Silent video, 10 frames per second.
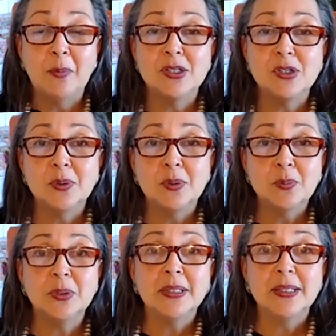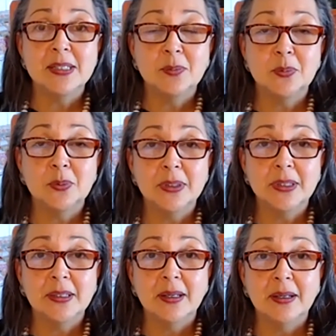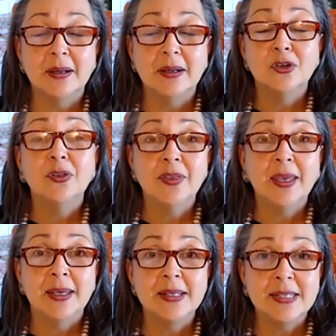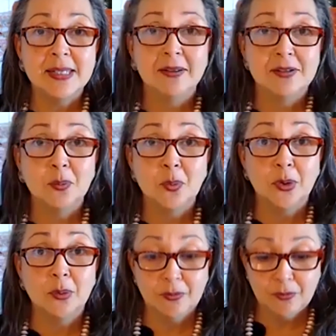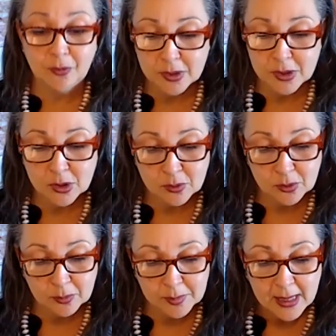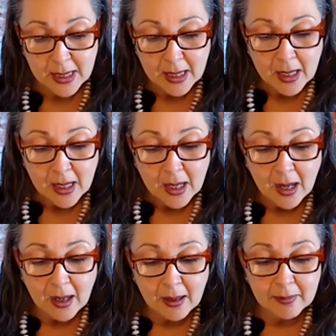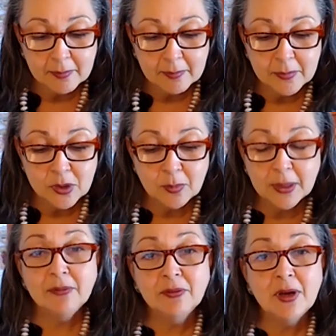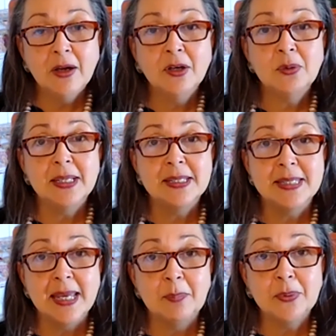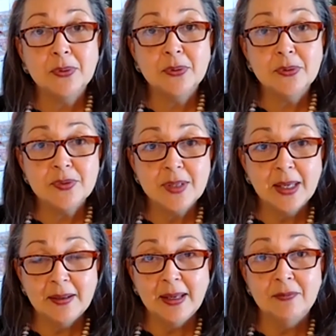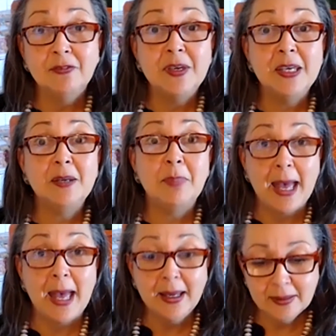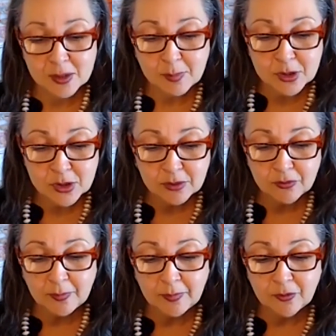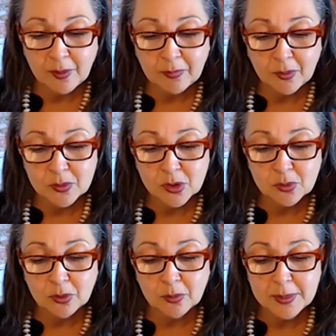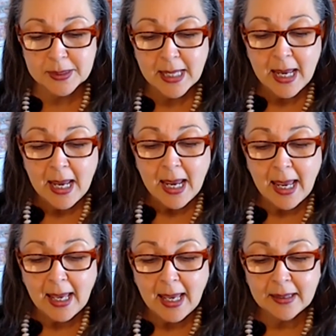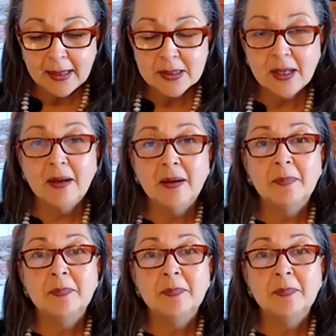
that way. So it really is a good thing to work with focus groups. You want to give concrete examples and feedback, especially from those groups. And